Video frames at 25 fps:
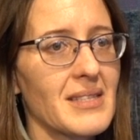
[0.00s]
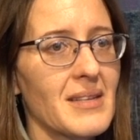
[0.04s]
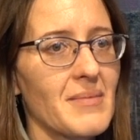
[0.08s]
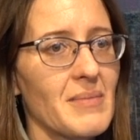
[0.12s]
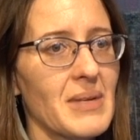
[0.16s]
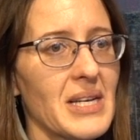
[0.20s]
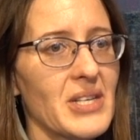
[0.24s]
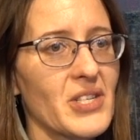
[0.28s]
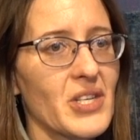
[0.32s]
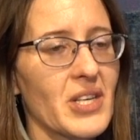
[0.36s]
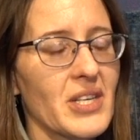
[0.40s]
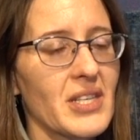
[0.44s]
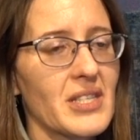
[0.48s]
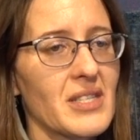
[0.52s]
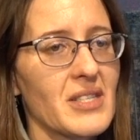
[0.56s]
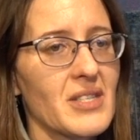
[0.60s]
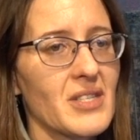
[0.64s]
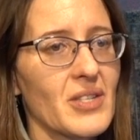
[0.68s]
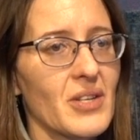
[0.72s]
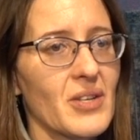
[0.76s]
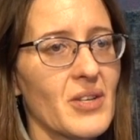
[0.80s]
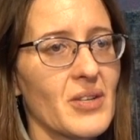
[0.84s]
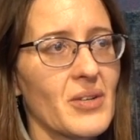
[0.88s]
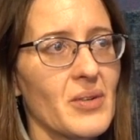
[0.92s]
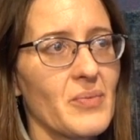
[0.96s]
a major
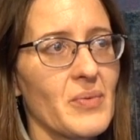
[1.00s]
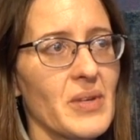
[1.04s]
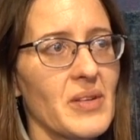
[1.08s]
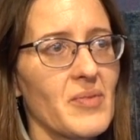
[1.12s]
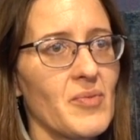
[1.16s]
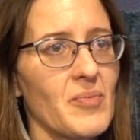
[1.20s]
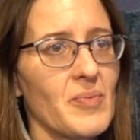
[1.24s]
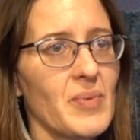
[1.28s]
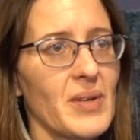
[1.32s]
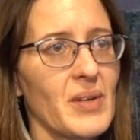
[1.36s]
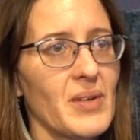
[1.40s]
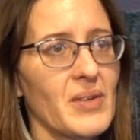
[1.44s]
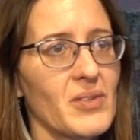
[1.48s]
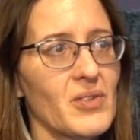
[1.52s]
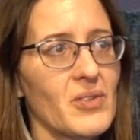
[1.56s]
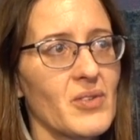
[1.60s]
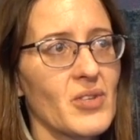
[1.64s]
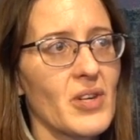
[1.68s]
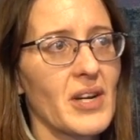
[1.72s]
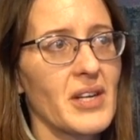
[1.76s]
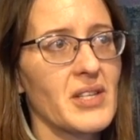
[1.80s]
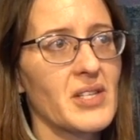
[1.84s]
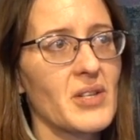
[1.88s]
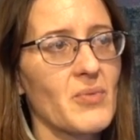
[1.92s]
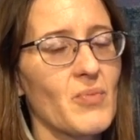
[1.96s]
concern. We've been
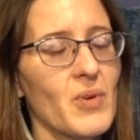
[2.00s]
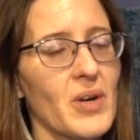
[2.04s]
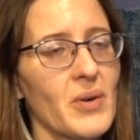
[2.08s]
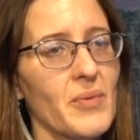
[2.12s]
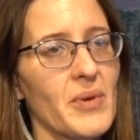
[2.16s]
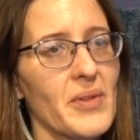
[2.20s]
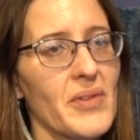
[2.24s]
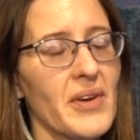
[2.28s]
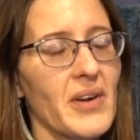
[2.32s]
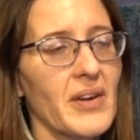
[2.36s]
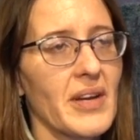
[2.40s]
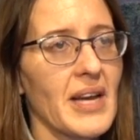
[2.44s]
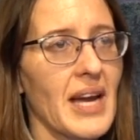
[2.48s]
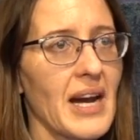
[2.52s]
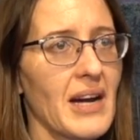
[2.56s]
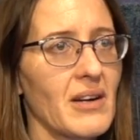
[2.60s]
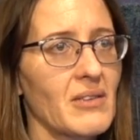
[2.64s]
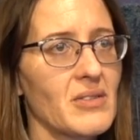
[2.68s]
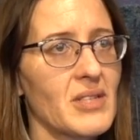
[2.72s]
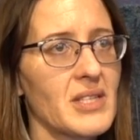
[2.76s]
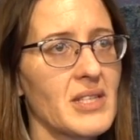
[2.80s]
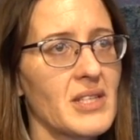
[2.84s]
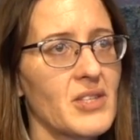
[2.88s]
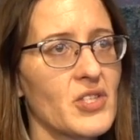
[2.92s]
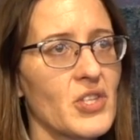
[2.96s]
trying to work with our
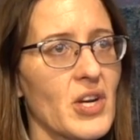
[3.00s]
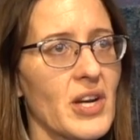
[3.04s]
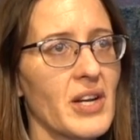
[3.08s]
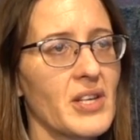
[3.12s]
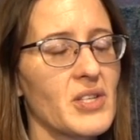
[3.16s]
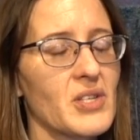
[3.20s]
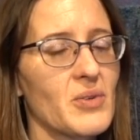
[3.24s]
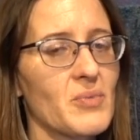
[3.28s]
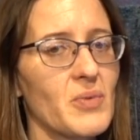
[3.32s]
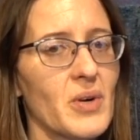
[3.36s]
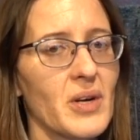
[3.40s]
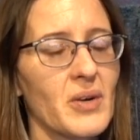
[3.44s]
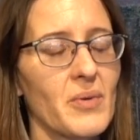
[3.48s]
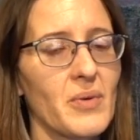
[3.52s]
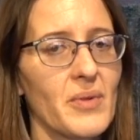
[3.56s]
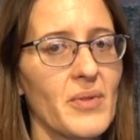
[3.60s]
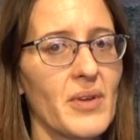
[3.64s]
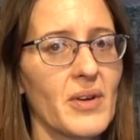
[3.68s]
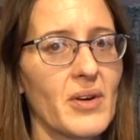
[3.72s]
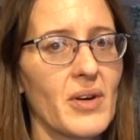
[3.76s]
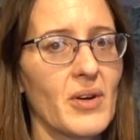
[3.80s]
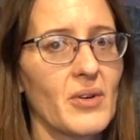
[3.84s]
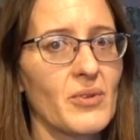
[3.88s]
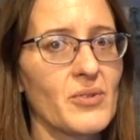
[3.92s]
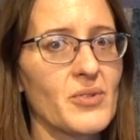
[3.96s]
county, trying to work with
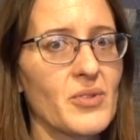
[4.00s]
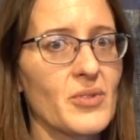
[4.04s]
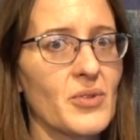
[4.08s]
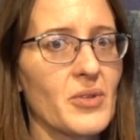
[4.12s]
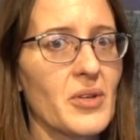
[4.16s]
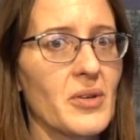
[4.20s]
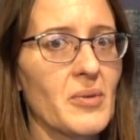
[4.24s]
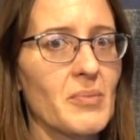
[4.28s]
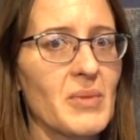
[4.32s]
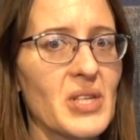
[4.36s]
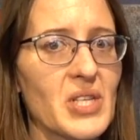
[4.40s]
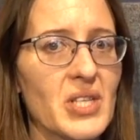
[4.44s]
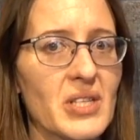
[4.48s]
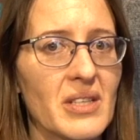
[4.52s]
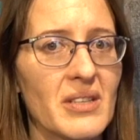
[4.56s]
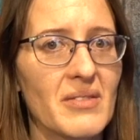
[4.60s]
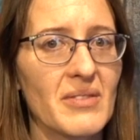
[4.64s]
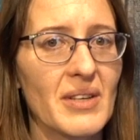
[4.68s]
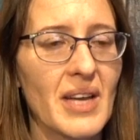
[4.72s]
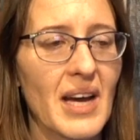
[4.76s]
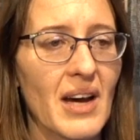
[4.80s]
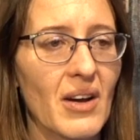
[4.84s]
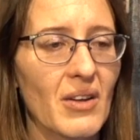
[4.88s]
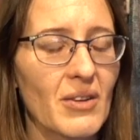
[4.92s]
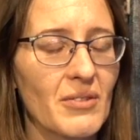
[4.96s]
the Coastal Commission
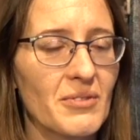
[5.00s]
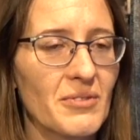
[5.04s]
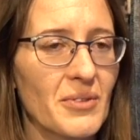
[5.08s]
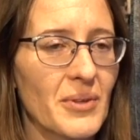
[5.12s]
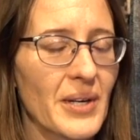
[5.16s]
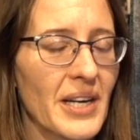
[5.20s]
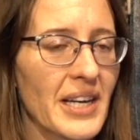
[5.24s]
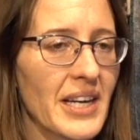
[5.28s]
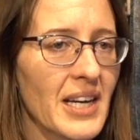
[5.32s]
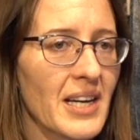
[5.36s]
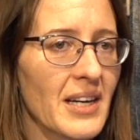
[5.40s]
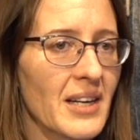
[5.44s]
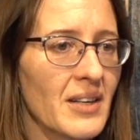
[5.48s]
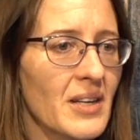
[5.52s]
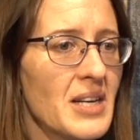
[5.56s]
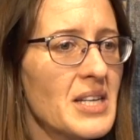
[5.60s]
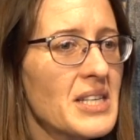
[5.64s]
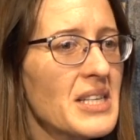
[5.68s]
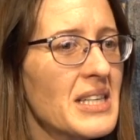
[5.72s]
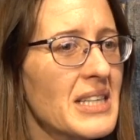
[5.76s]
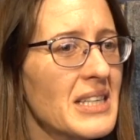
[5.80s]
of California.